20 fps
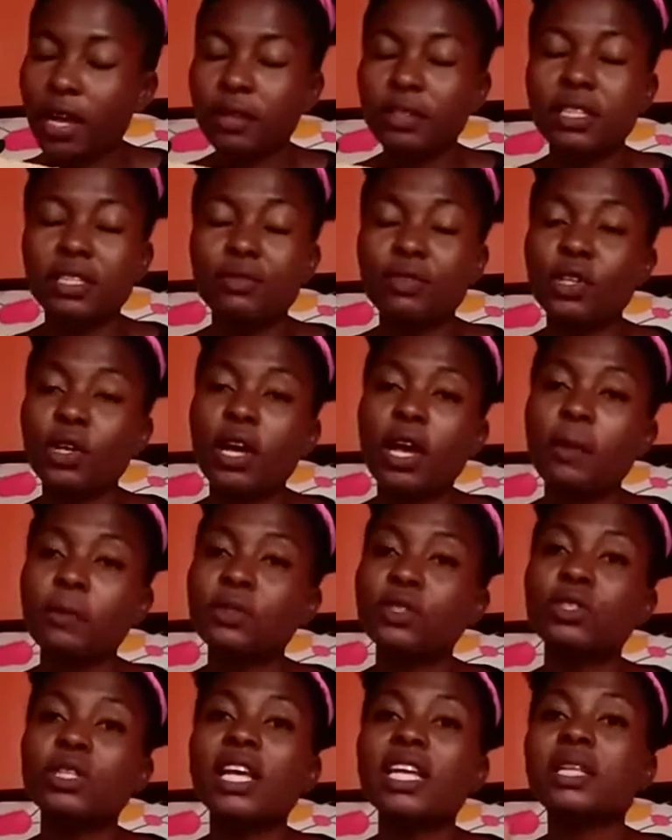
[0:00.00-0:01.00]
this video
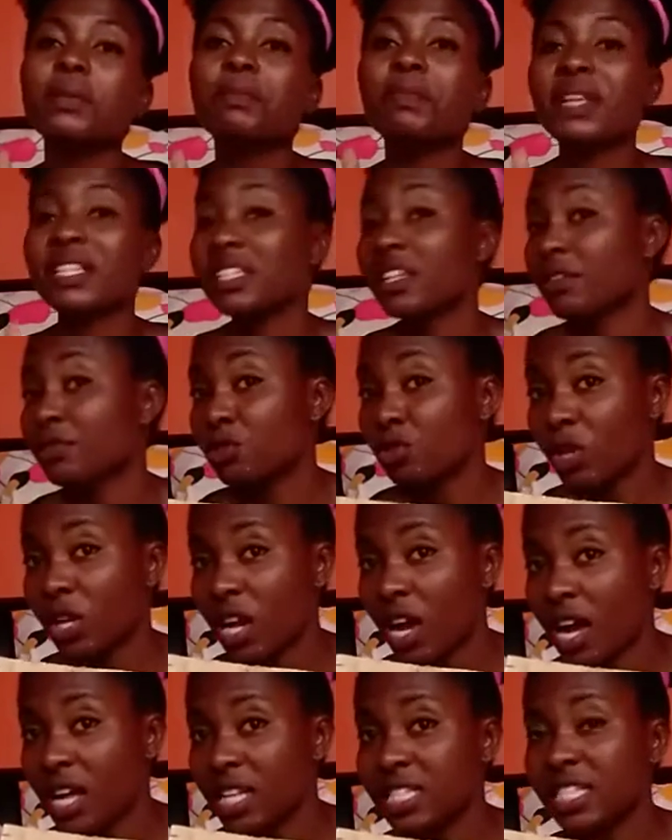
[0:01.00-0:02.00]
helps you to get the basic of string
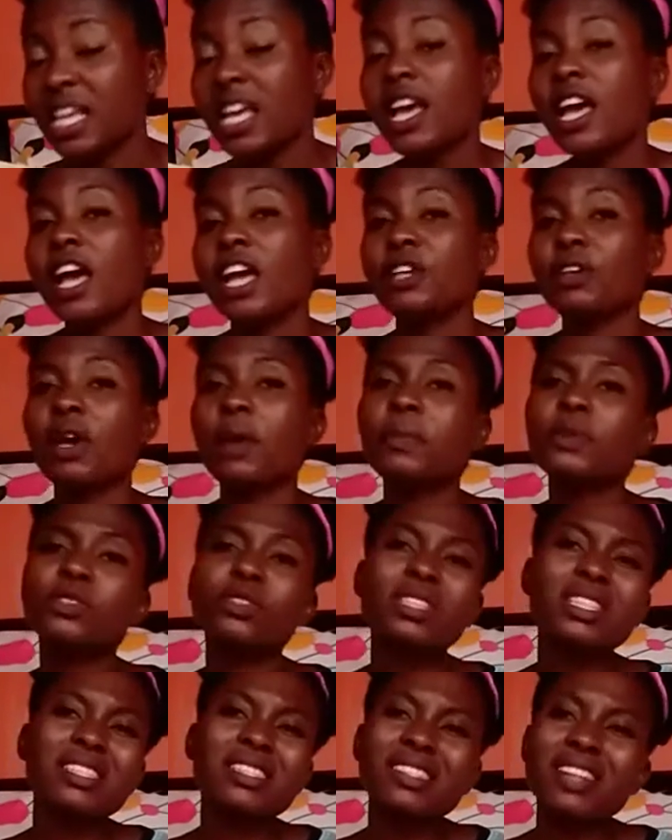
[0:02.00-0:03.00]
art, and you're able to
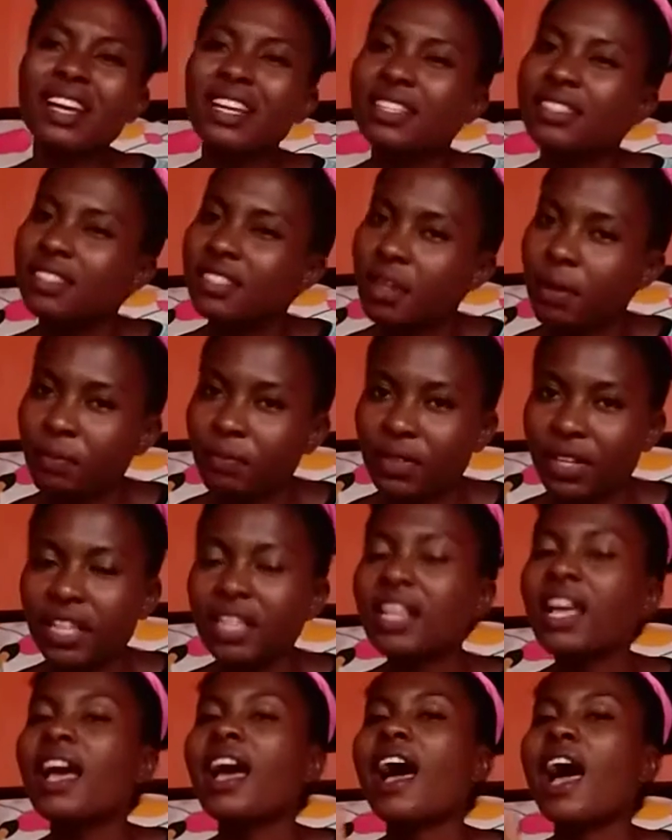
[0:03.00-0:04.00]
design something,
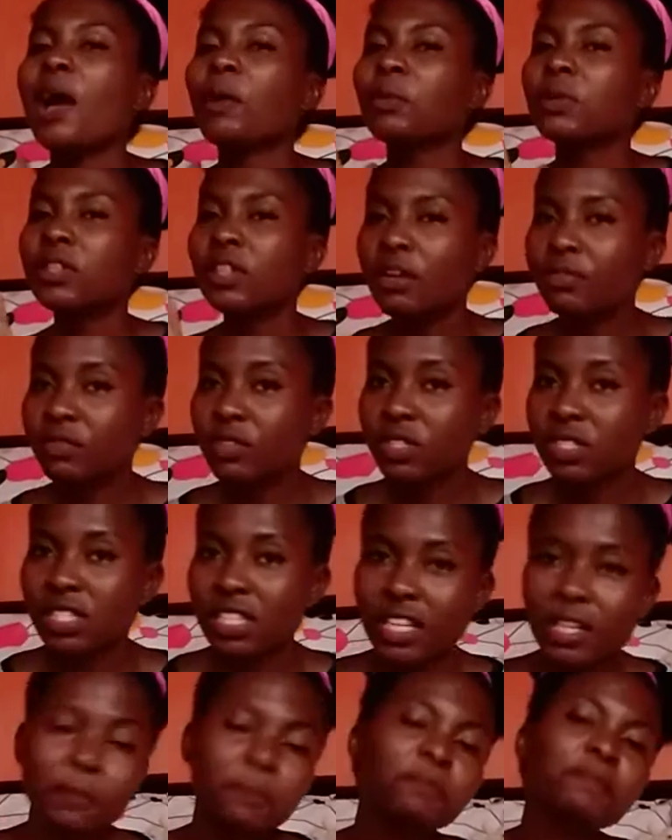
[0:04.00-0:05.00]
I would love to
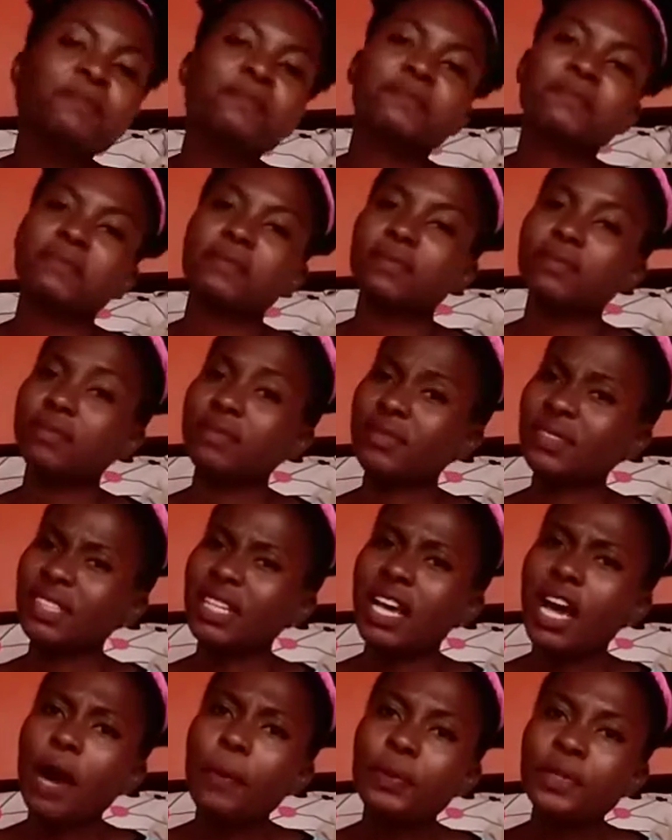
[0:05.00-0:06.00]
see.
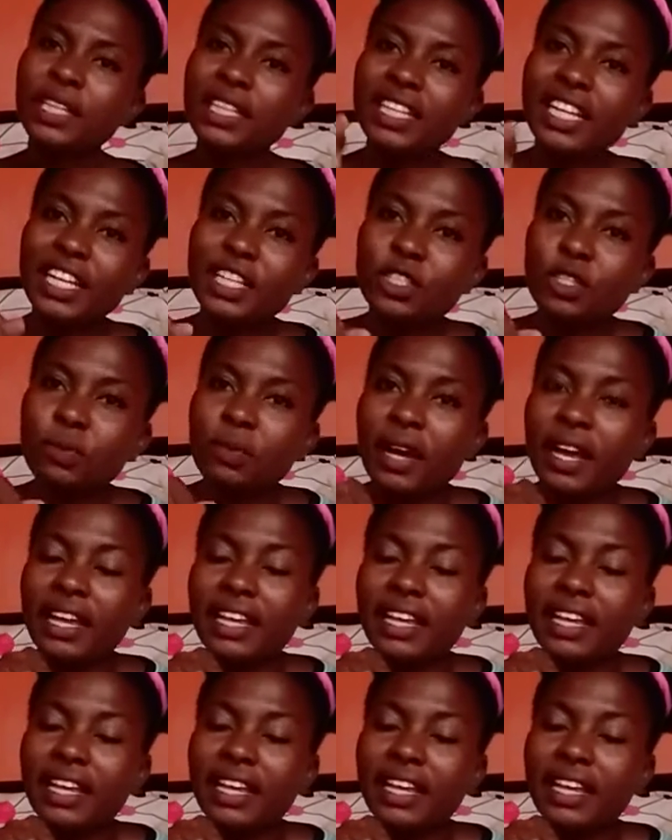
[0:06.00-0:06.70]
I'll put a link to my